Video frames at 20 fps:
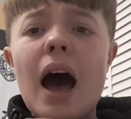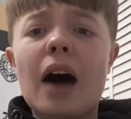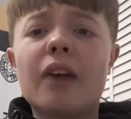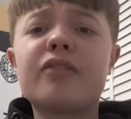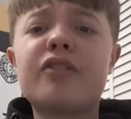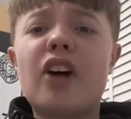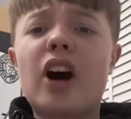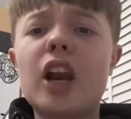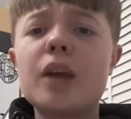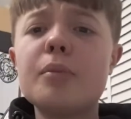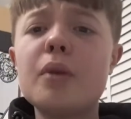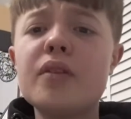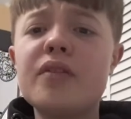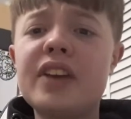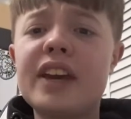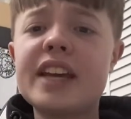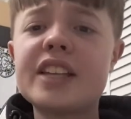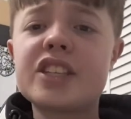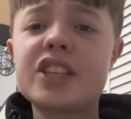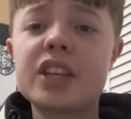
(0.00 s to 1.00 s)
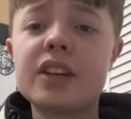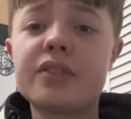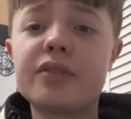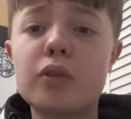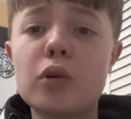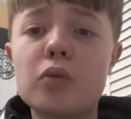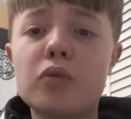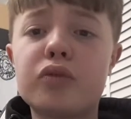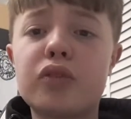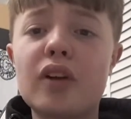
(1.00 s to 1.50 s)
And finally, moving into the
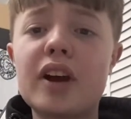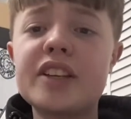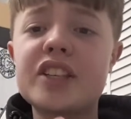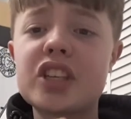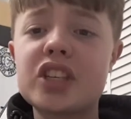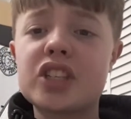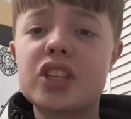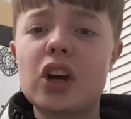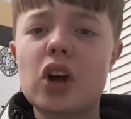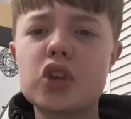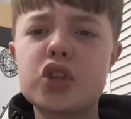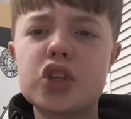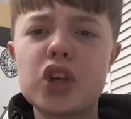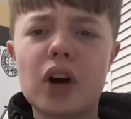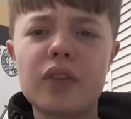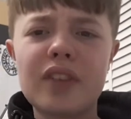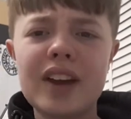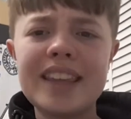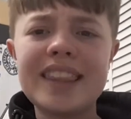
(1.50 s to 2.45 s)
front three, so starts off